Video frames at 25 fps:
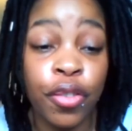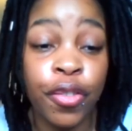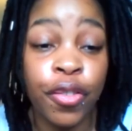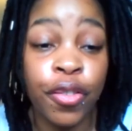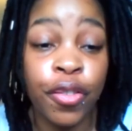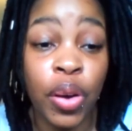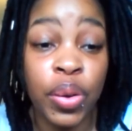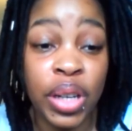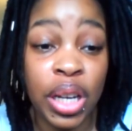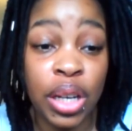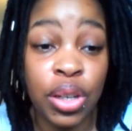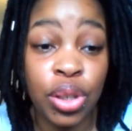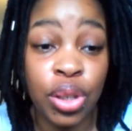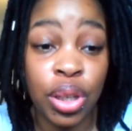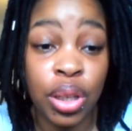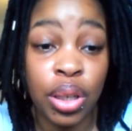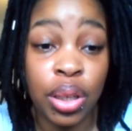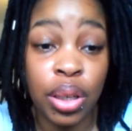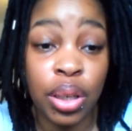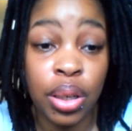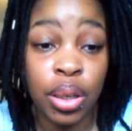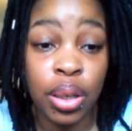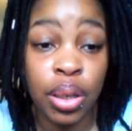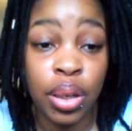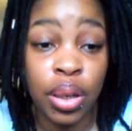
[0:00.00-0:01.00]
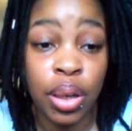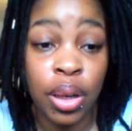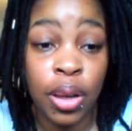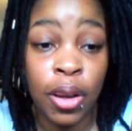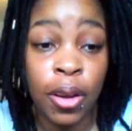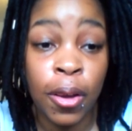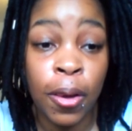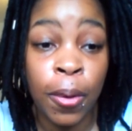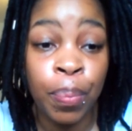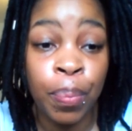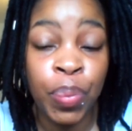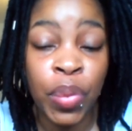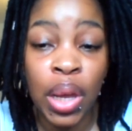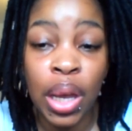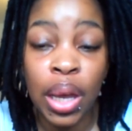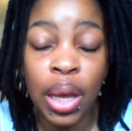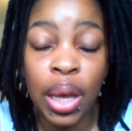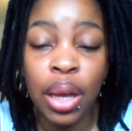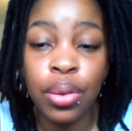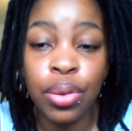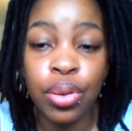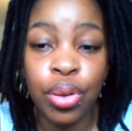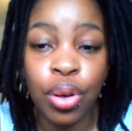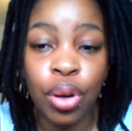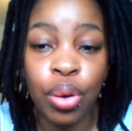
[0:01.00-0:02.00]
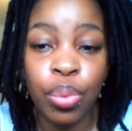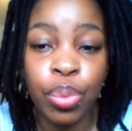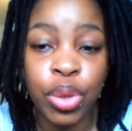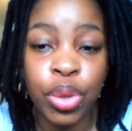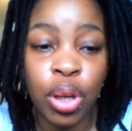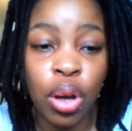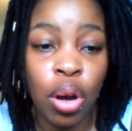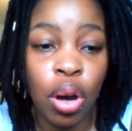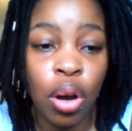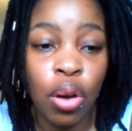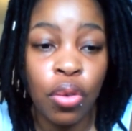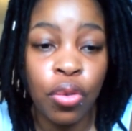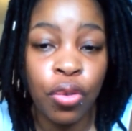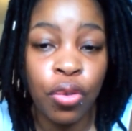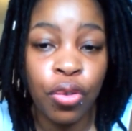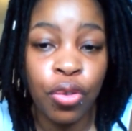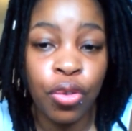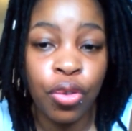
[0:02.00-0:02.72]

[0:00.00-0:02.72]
foundation. Yeah. In terms of